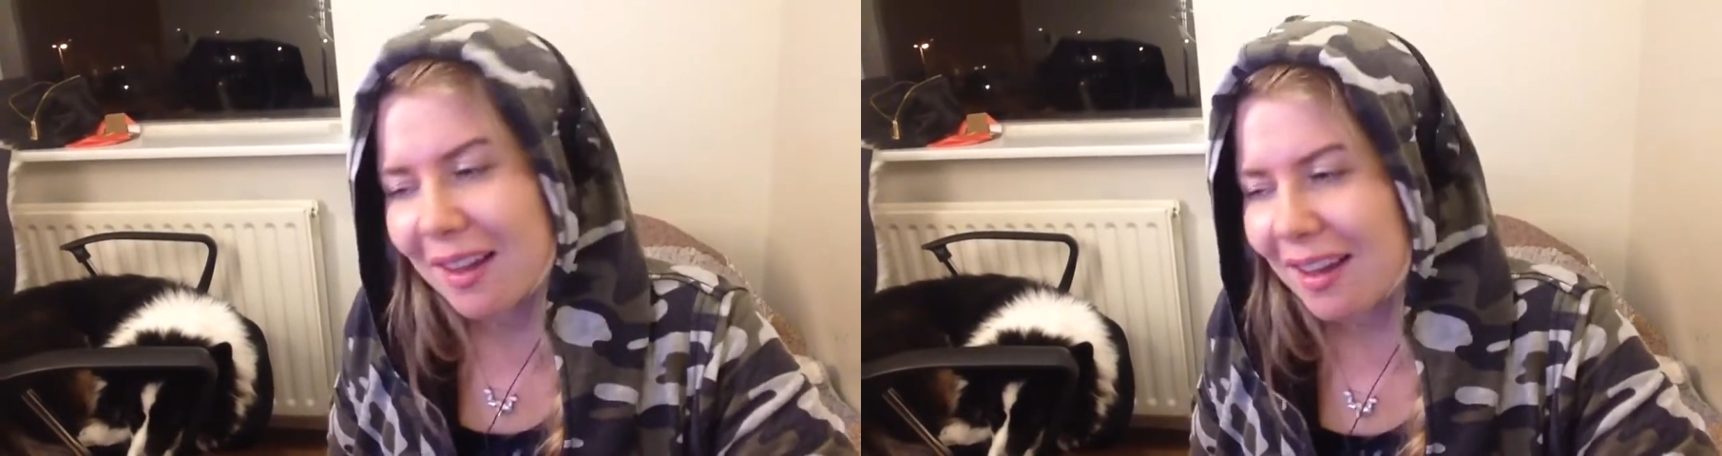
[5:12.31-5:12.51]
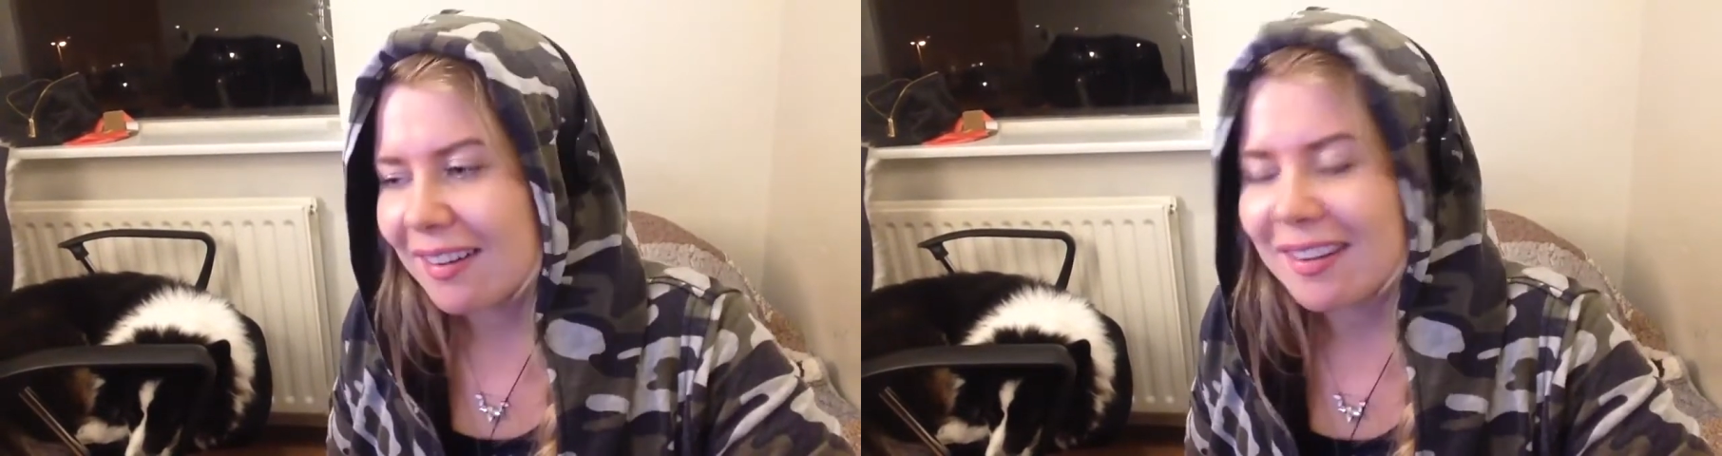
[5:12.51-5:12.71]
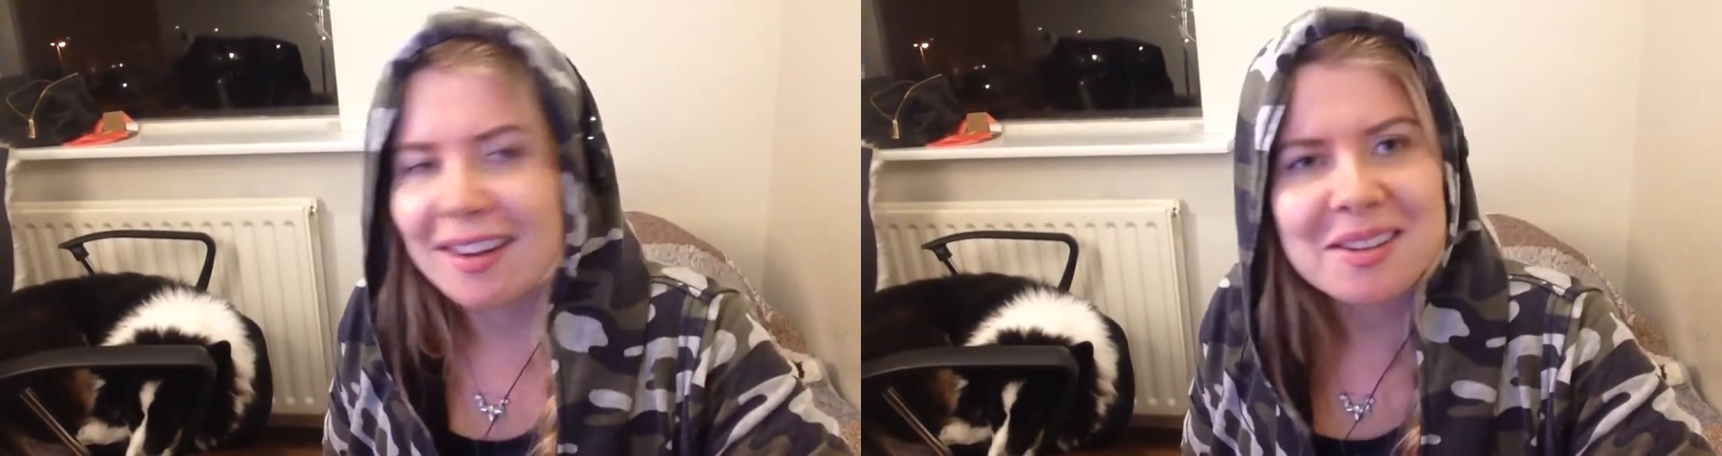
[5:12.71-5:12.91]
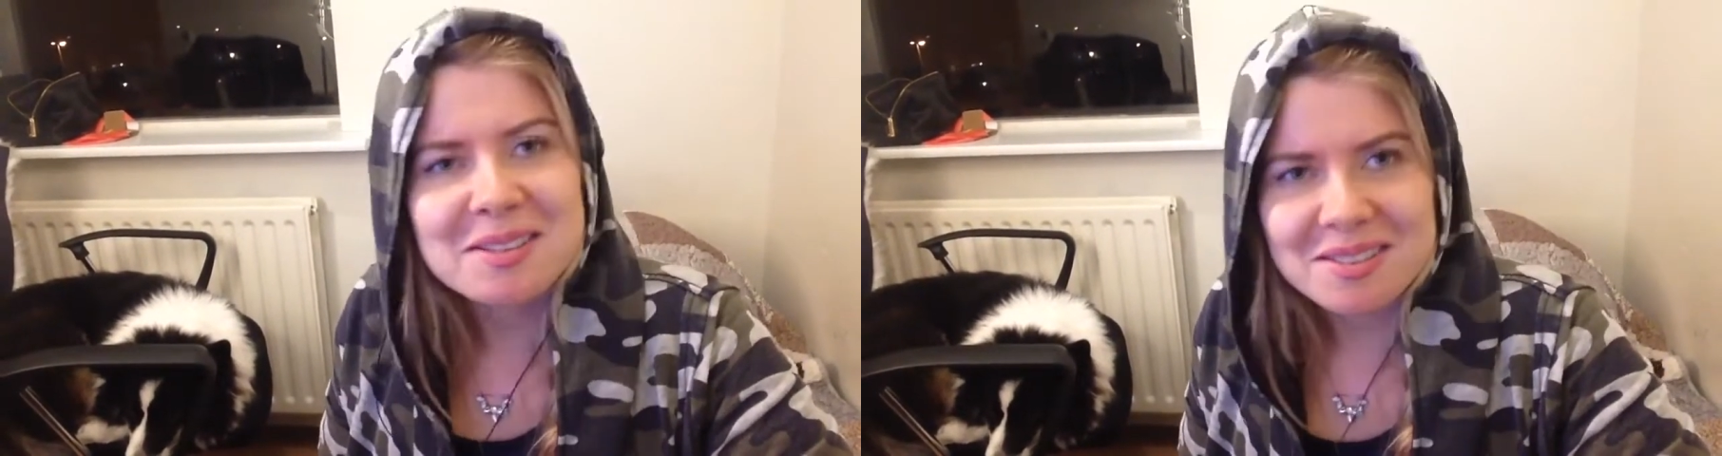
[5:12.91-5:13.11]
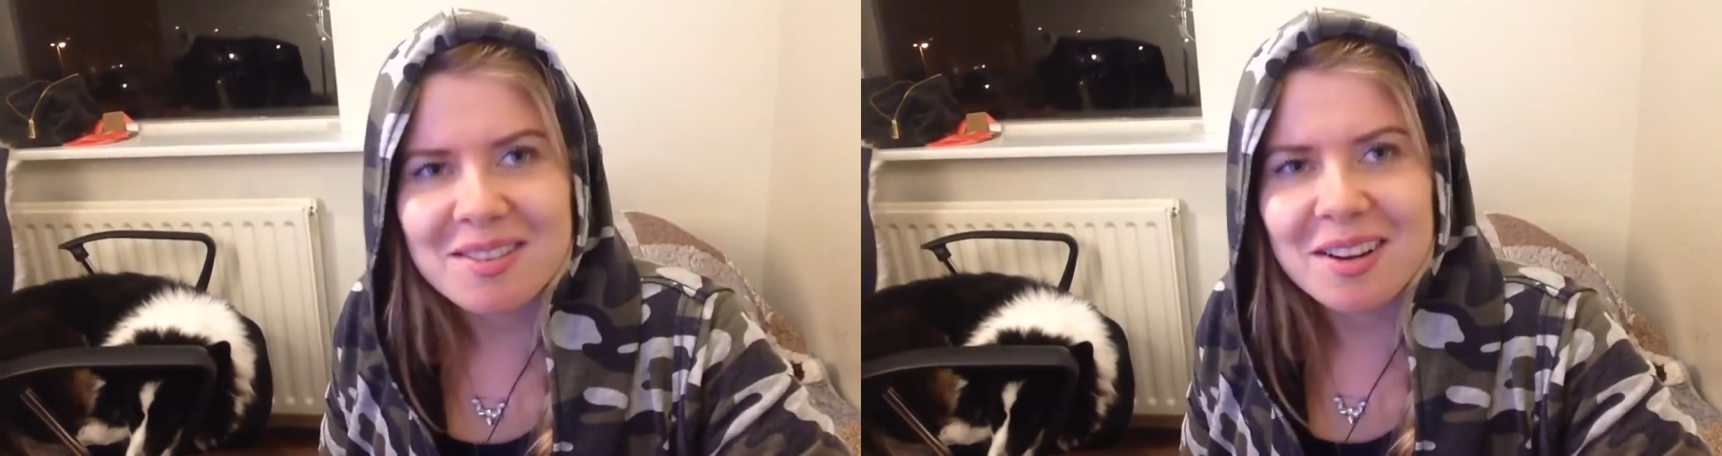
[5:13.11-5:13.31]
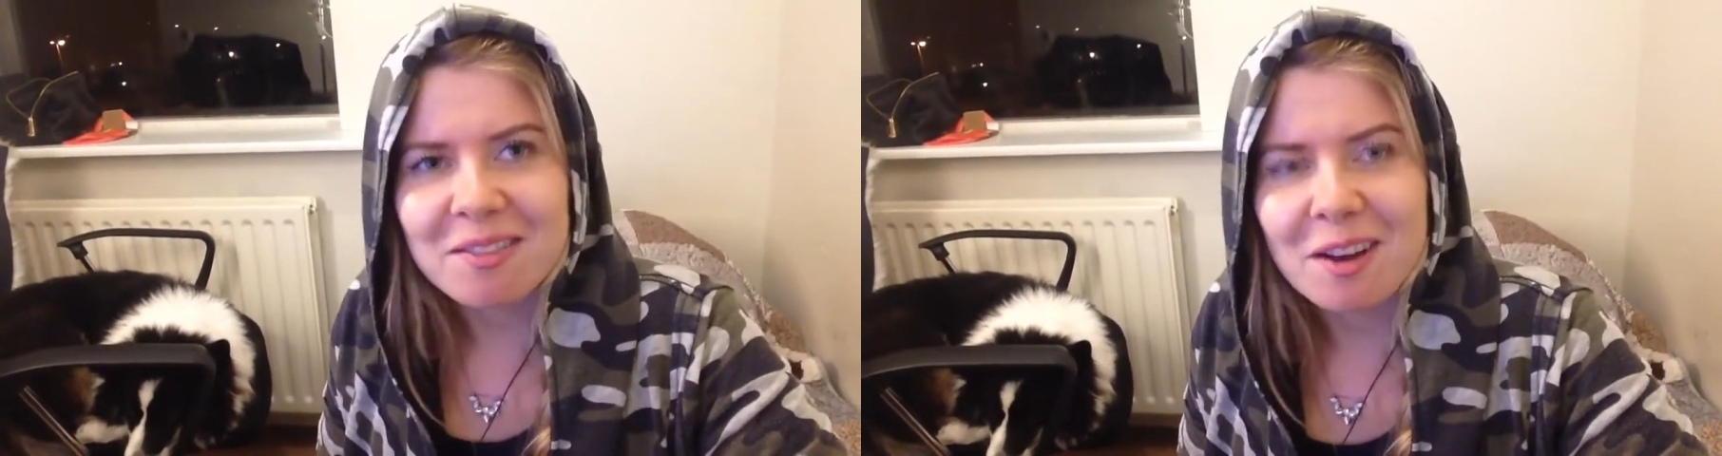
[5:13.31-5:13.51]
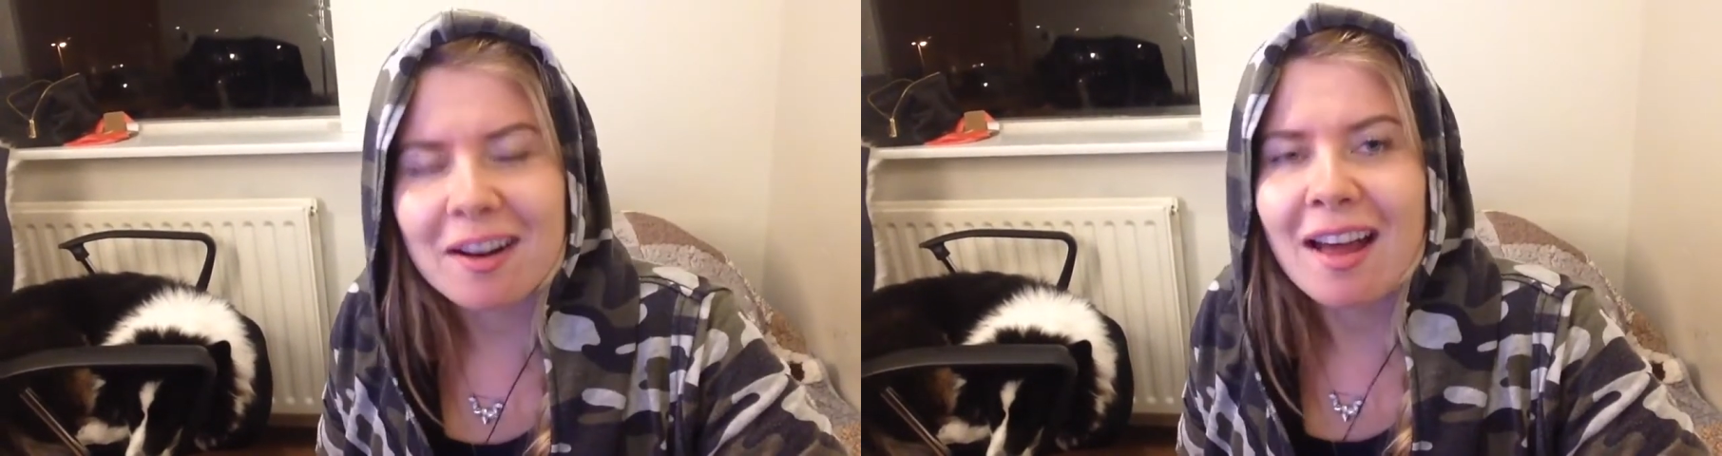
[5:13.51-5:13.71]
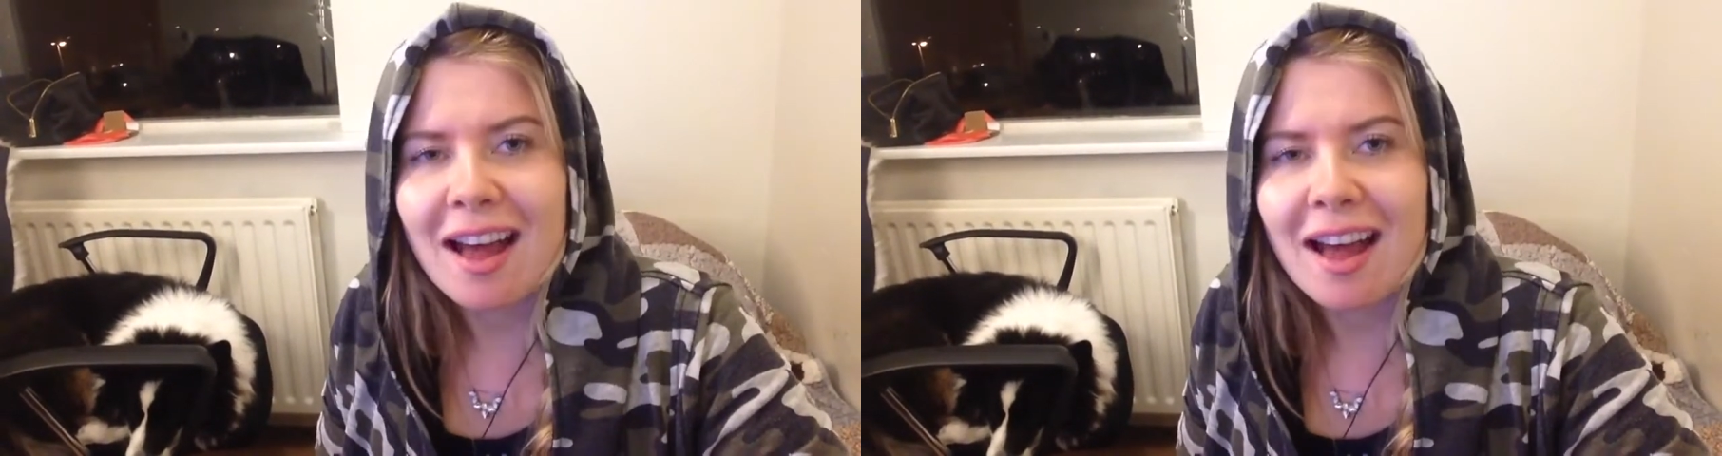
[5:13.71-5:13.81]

And yeah, this was very fun.